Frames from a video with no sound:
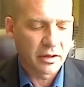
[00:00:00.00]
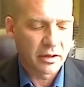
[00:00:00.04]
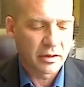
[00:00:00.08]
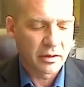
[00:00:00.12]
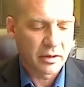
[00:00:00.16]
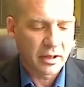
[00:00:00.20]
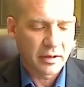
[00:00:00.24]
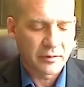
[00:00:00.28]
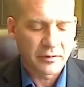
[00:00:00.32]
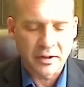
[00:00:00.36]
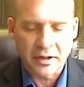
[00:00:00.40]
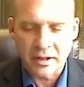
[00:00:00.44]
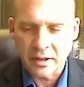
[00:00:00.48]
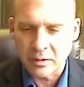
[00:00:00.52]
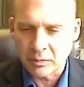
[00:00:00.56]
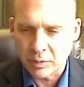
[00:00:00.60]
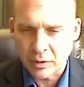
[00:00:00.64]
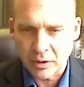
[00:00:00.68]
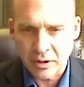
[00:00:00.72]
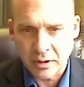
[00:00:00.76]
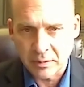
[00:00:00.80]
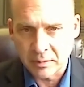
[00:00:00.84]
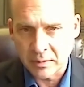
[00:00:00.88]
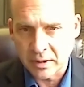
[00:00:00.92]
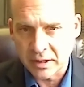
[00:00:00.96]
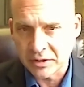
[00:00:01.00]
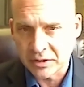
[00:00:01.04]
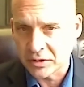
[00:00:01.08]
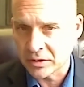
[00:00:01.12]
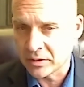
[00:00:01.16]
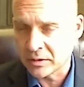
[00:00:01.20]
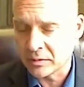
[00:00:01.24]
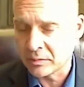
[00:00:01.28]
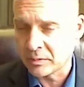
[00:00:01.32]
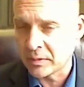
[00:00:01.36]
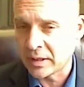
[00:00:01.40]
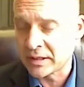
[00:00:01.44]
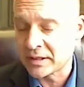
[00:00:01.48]
everything pretty much,
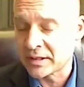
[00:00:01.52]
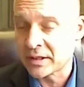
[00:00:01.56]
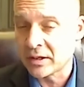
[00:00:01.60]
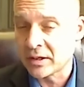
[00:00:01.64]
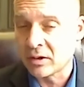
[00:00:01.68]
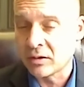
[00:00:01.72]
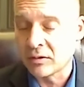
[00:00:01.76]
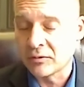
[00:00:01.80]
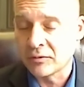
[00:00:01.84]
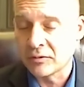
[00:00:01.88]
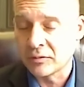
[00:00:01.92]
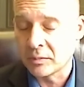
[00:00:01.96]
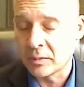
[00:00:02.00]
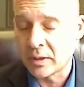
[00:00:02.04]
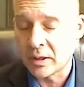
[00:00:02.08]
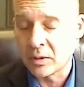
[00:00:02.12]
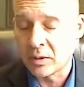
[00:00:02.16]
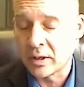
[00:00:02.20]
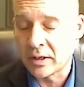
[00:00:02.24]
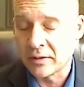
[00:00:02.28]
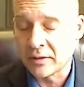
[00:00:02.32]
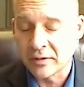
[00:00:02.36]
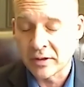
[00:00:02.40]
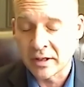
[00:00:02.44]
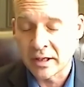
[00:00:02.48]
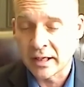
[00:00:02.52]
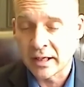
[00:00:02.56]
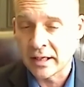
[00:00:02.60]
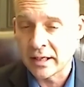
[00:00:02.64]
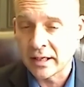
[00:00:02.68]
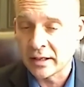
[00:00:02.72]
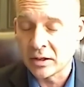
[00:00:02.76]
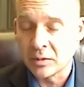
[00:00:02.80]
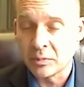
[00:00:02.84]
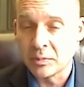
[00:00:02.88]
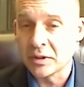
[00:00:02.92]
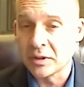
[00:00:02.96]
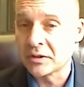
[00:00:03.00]
myself, my wife, and I in
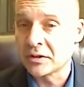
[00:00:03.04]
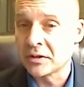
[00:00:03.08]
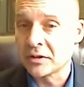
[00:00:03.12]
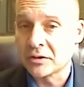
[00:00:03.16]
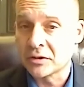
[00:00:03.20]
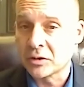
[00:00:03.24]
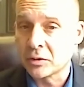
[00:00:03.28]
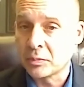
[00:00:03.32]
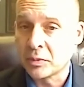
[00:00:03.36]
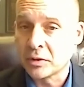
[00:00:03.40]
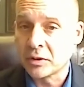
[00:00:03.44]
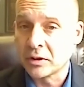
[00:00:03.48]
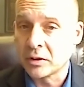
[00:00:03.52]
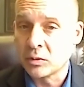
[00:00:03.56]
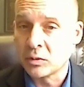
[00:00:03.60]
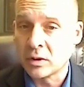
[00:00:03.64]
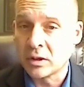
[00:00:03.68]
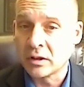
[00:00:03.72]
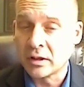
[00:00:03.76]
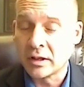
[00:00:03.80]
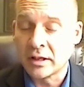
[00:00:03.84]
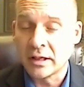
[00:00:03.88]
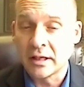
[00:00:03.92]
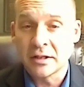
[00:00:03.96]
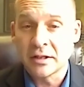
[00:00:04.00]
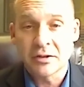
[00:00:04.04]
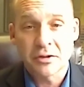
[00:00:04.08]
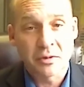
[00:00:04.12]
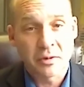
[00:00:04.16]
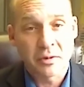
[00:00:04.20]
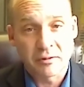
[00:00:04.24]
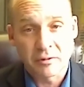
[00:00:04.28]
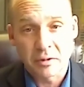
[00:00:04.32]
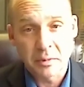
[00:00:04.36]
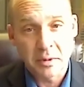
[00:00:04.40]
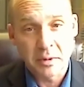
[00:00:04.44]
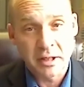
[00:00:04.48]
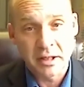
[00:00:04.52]
the business are pretty well linked. So
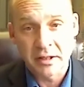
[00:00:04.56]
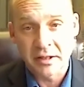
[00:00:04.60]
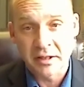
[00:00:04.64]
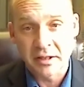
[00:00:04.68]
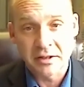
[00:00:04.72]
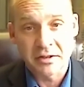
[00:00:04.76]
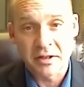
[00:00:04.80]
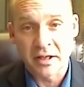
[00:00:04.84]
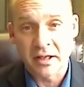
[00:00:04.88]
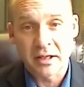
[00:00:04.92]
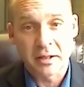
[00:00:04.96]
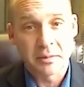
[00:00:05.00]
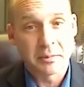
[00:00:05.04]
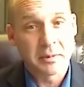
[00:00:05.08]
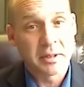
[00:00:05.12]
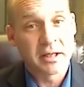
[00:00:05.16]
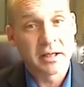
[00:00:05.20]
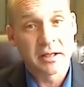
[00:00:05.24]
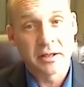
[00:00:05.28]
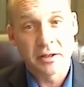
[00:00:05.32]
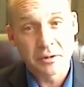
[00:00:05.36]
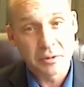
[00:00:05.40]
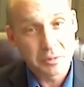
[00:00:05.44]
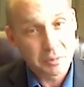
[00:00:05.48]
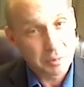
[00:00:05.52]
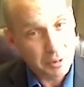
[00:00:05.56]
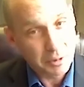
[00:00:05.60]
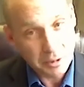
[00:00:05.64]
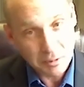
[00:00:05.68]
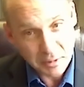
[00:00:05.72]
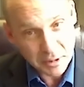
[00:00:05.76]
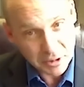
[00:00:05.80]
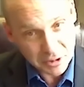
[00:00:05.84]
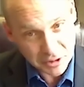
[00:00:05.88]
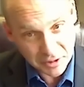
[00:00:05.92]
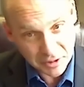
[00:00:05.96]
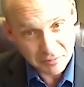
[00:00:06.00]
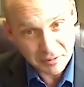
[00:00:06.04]
everybody in the exec committee knows pretty
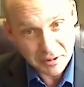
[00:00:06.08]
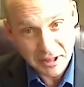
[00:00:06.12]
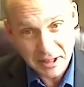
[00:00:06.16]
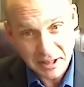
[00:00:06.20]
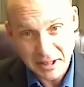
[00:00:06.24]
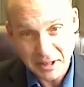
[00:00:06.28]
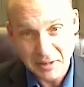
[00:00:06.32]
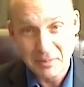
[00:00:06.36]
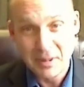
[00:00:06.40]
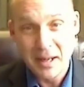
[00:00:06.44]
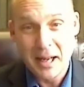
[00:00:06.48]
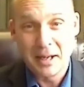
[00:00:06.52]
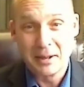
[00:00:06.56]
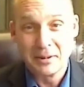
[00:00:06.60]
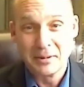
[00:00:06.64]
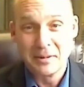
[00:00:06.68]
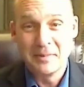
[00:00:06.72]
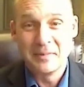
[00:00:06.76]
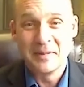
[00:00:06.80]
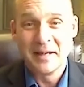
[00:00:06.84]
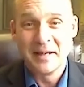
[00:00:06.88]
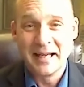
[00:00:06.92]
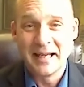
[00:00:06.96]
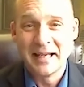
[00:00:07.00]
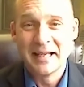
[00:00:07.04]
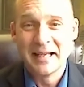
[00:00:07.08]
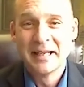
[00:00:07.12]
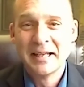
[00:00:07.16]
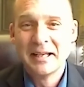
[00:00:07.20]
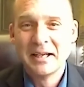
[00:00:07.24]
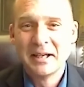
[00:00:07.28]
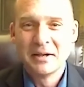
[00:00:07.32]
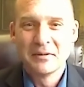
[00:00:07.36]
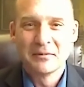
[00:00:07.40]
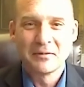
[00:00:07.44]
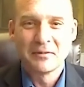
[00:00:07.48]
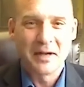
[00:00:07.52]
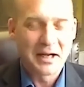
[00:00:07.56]
much everything about me
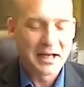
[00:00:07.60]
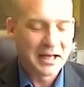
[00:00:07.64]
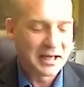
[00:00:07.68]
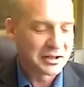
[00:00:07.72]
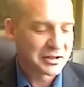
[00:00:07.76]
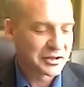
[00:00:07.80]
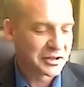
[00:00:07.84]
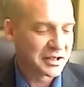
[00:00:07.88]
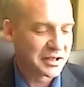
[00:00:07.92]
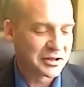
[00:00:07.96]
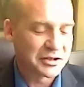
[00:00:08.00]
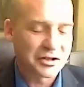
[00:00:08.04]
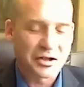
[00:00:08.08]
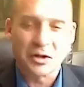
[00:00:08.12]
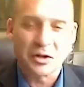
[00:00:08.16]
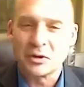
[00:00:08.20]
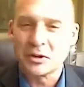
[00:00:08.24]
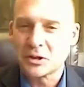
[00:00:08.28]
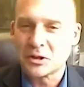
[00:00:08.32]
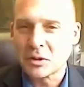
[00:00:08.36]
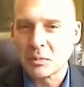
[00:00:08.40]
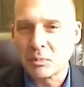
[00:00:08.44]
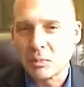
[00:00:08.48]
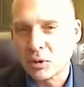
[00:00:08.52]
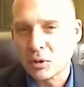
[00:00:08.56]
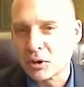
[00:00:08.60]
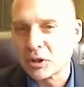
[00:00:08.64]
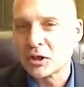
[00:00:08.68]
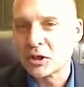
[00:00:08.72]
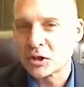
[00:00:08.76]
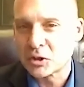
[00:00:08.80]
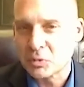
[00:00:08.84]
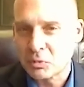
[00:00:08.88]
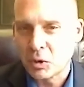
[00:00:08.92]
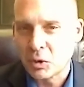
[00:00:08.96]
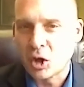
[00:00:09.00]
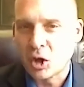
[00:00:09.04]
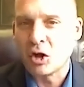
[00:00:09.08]
financially. So it's a pretty
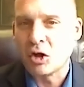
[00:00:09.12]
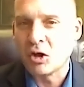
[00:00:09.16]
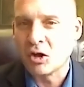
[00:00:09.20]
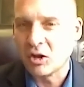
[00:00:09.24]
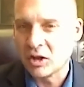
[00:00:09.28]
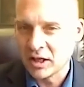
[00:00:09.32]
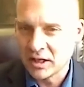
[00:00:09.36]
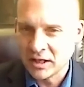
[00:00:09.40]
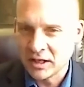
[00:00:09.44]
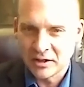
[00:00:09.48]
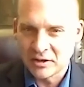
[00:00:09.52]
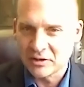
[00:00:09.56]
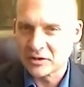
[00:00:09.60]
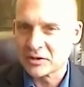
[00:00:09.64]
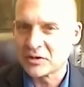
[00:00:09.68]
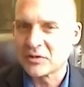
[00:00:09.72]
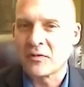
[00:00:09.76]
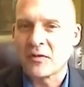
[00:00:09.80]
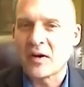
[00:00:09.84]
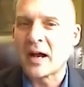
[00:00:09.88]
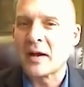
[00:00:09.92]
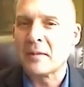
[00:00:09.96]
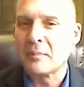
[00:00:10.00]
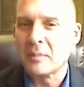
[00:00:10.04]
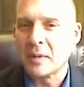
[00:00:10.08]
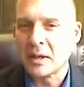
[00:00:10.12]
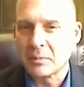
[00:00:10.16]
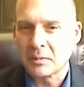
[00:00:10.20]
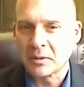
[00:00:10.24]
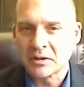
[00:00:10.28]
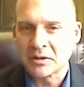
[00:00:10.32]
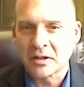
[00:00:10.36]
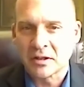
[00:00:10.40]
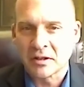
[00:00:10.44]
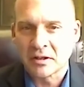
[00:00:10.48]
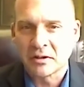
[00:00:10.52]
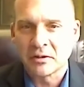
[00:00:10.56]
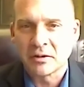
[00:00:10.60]
small. There's 5 members,
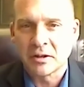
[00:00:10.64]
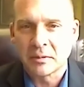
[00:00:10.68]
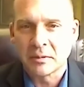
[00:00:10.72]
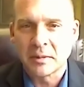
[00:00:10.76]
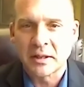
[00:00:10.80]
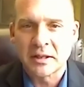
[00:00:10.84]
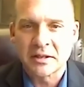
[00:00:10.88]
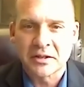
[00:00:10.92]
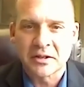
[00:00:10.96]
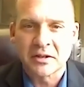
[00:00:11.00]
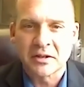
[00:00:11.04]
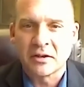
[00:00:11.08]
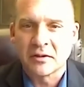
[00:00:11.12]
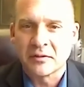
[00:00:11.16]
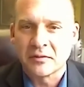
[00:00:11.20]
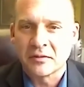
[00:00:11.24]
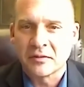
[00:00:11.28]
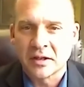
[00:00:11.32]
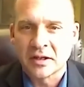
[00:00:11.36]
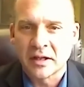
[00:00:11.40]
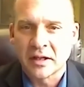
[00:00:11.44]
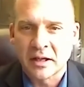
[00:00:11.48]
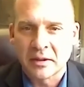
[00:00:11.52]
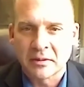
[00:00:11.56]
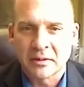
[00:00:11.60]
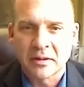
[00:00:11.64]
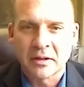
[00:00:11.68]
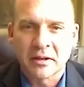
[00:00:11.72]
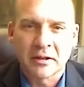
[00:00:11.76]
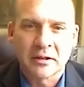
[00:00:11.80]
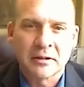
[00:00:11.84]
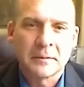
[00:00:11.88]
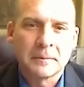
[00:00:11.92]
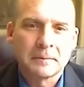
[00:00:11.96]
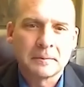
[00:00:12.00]
including myself, in that regard.